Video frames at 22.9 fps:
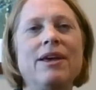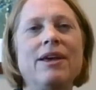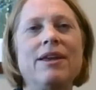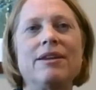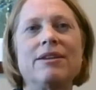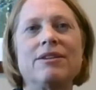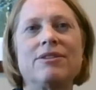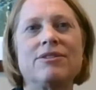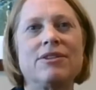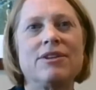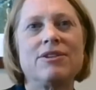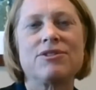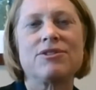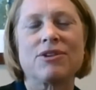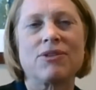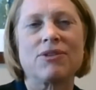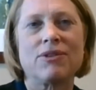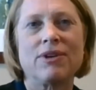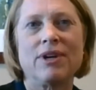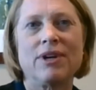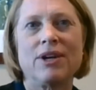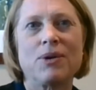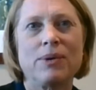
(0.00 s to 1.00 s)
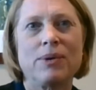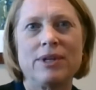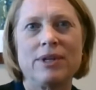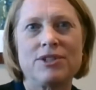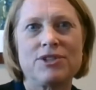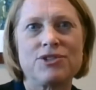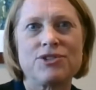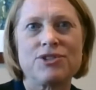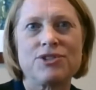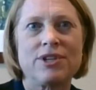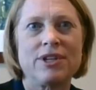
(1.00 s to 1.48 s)
that is such a great
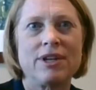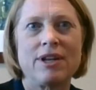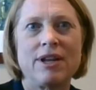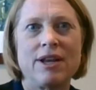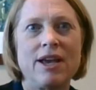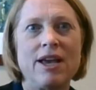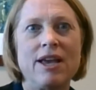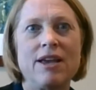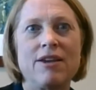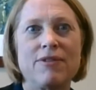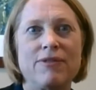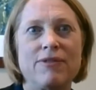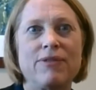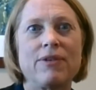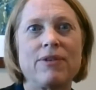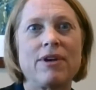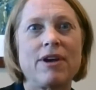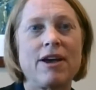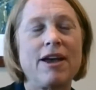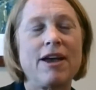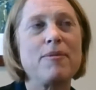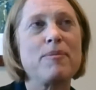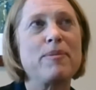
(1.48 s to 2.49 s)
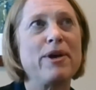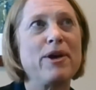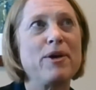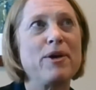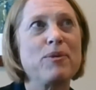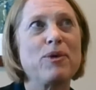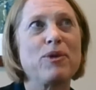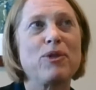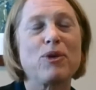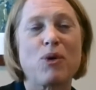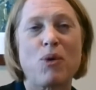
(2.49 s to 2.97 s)
question. And I
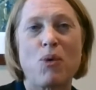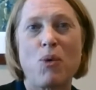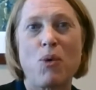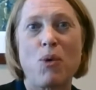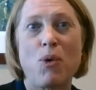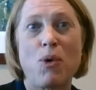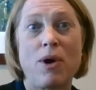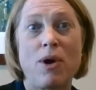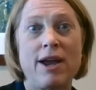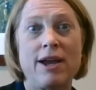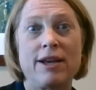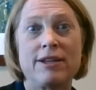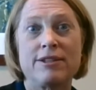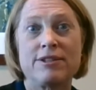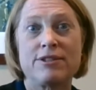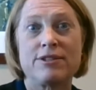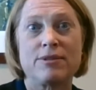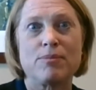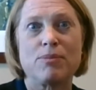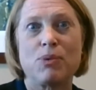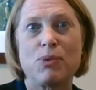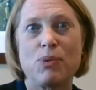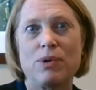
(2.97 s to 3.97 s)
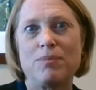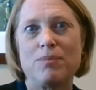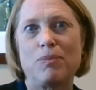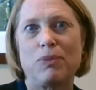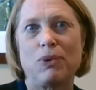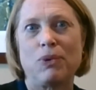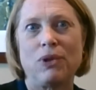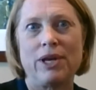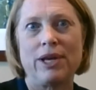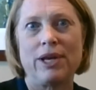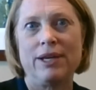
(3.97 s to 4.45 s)
met with the Corps. I asked him
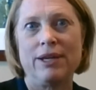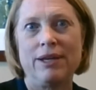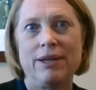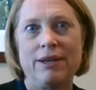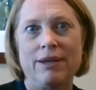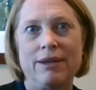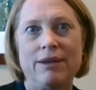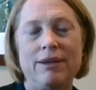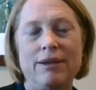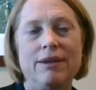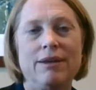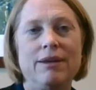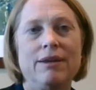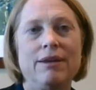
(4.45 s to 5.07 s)
point blank.